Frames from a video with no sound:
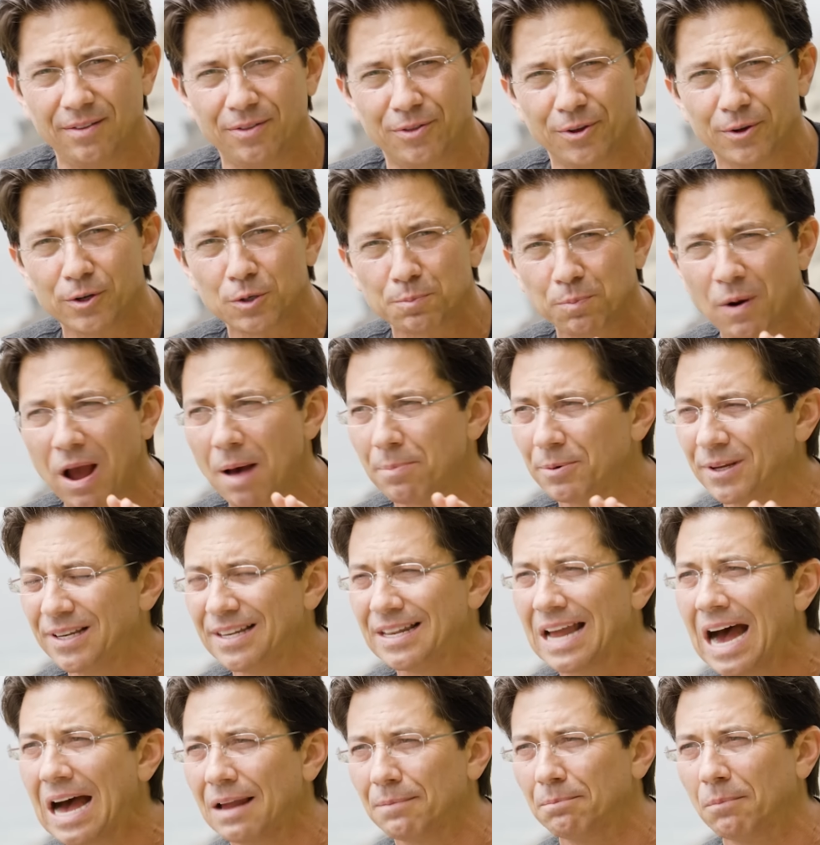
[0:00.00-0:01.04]
there's probably
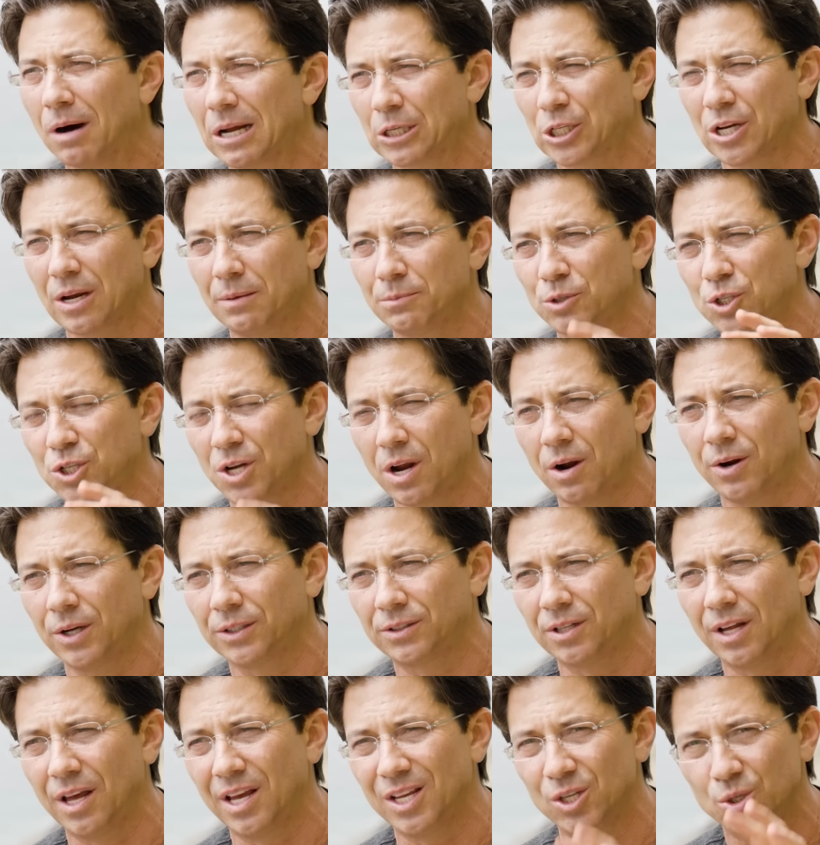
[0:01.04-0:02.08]
not much I'm
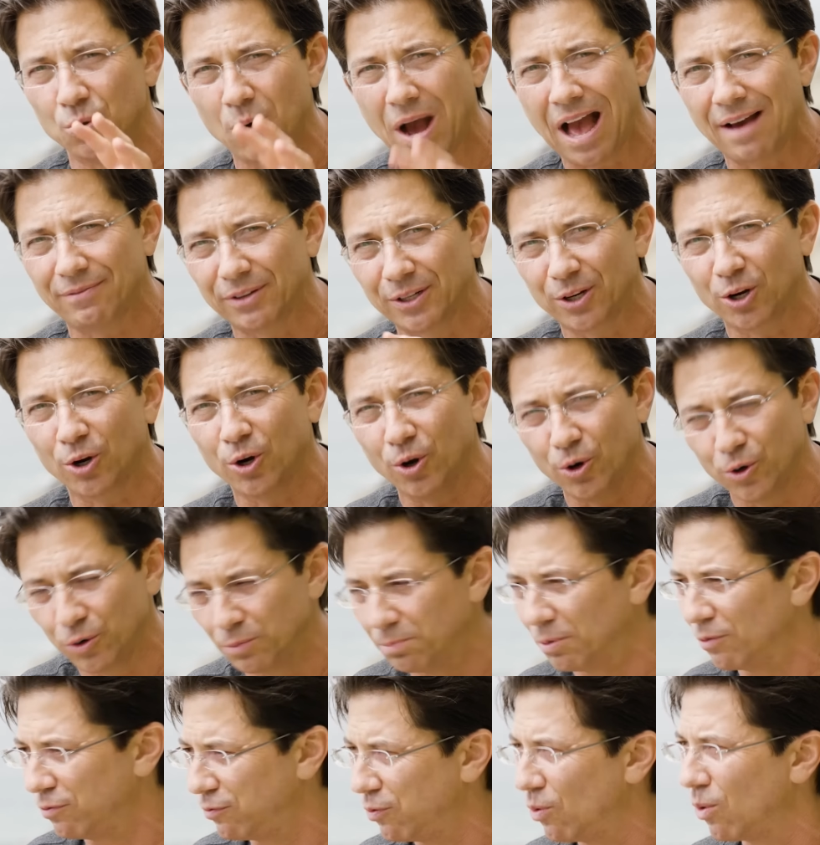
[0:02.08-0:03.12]
sharing today you haven't
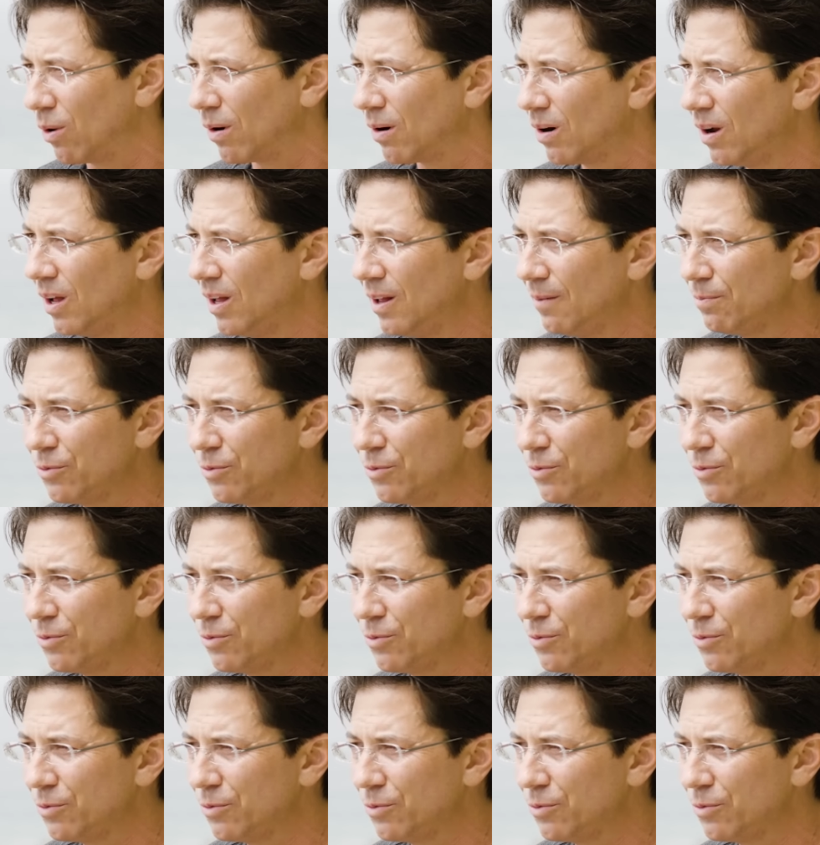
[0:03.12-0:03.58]
heard before.